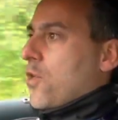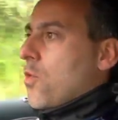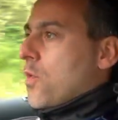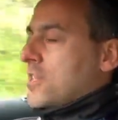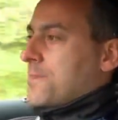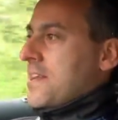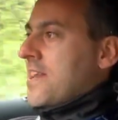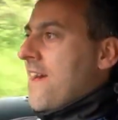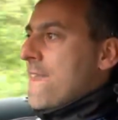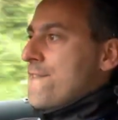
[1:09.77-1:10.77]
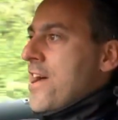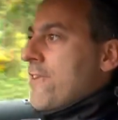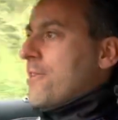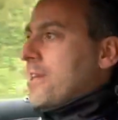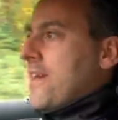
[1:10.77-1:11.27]
always been
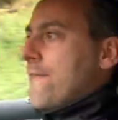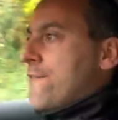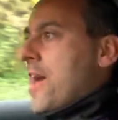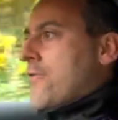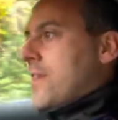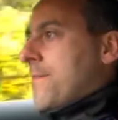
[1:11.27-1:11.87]
very, very